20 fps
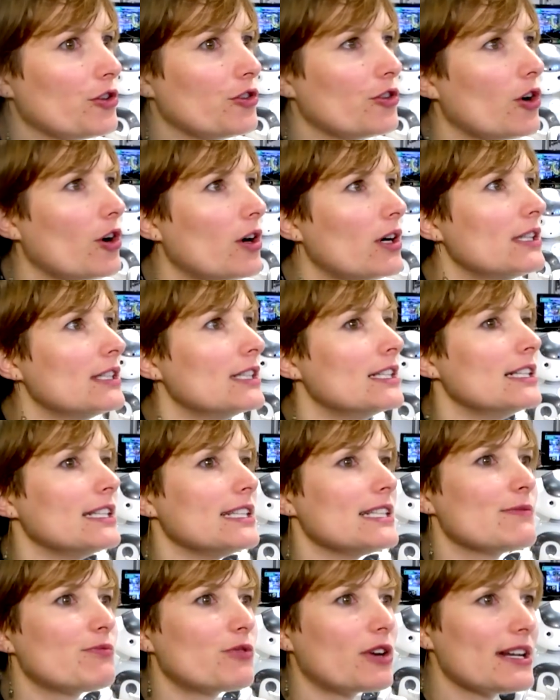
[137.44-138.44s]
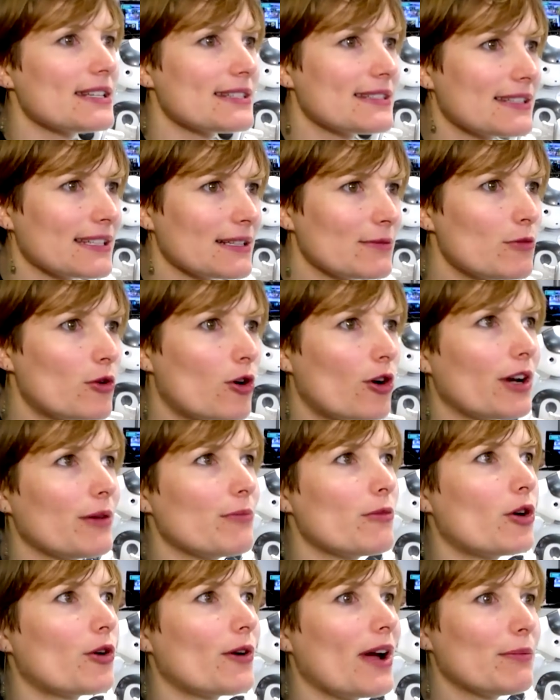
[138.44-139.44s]
you know, he's breathing more
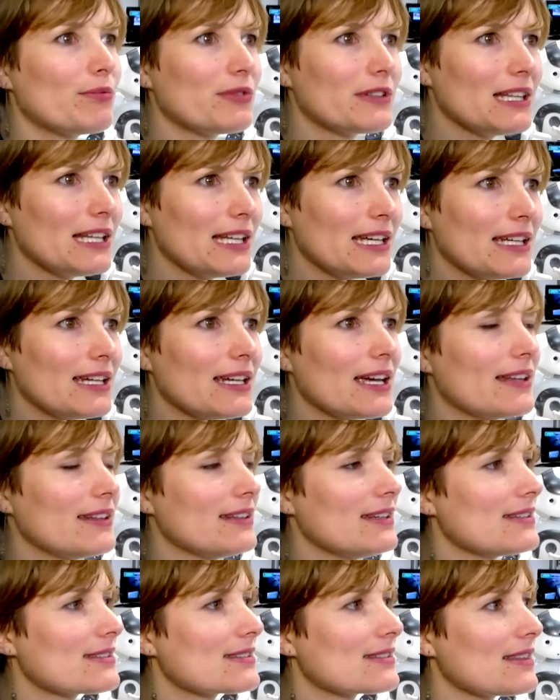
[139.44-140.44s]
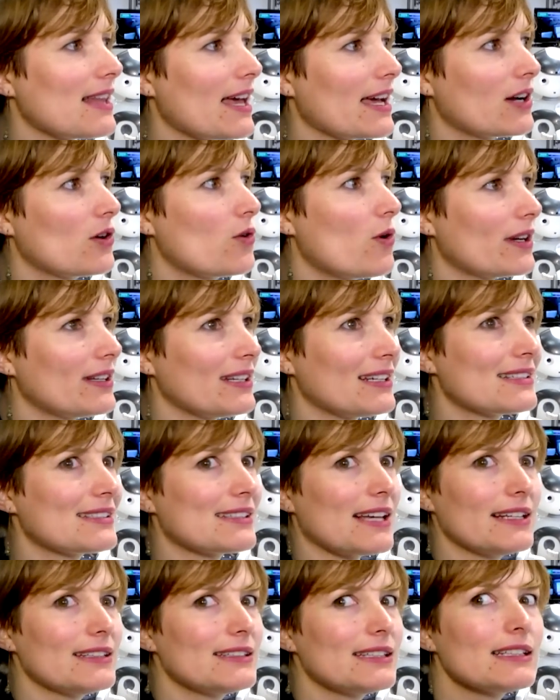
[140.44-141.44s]
and more rapidly and he's like quite
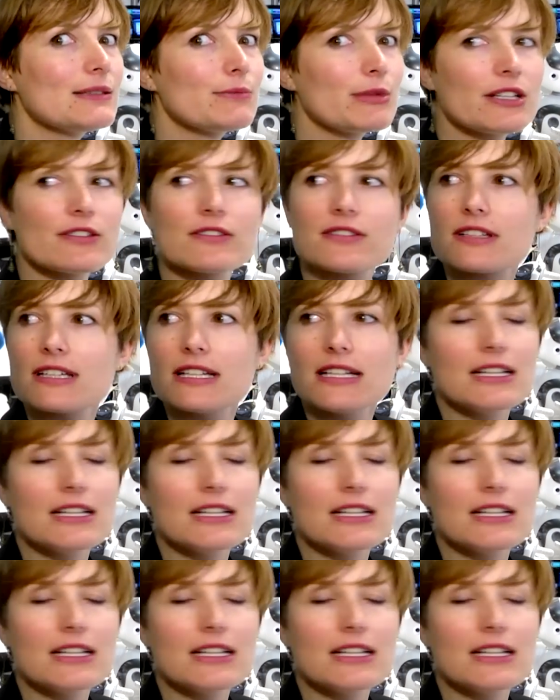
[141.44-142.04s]
excited because,